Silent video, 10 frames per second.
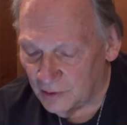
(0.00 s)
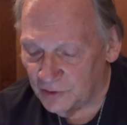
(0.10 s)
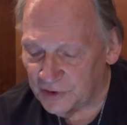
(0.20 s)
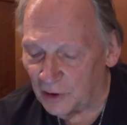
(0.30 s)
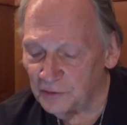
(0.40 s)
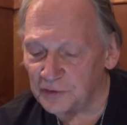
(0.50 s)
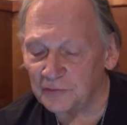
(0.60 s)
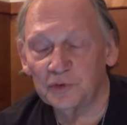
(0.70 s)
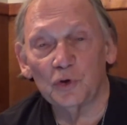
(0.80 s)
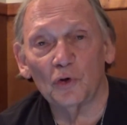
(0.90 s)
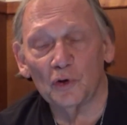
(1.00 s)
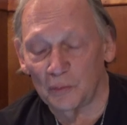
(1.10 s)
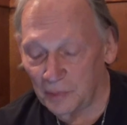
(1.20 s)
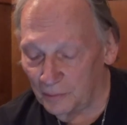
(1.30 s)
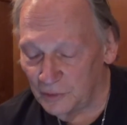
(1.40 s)
Shouts of
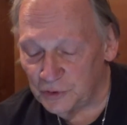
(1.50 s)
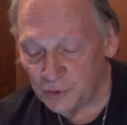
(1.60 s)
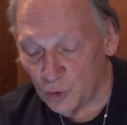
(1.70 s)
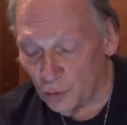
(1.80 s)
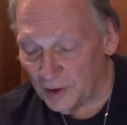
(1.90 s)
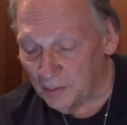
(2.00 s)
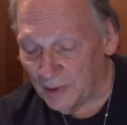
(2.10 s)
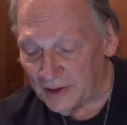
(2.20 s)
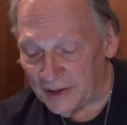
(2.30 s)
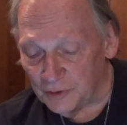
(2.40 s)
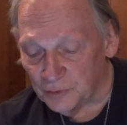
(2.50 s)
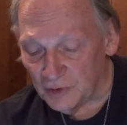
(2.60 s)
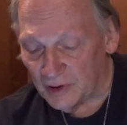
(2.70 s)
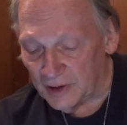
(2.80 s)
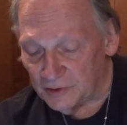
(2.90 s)
joy, joy by the
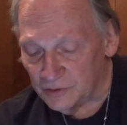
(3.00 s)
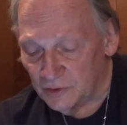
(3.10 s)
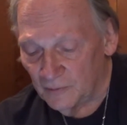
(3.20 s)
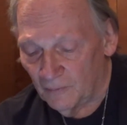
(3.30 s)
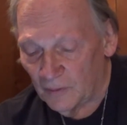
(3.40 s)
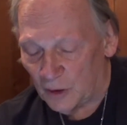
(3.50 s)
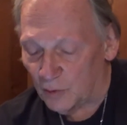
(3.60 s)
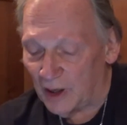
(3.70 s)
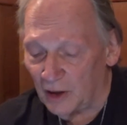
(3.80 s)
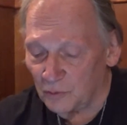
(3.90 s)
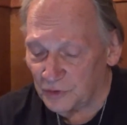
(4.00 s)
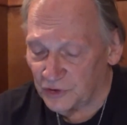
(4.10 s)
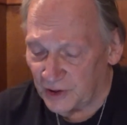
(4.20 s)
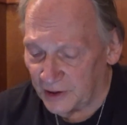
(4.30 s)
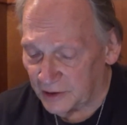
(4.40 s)
Israelites. The ground was
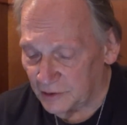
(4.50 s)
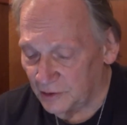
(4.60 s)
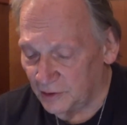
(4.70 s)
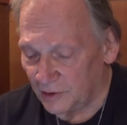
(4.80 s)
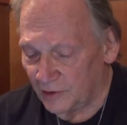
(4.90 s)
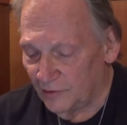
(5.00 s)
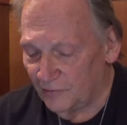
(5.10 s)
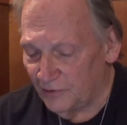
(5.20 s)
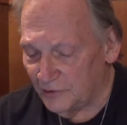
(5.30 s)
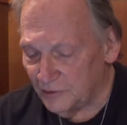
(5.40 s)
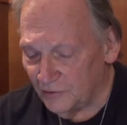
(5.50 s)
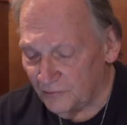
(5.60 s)
shaken. Phil,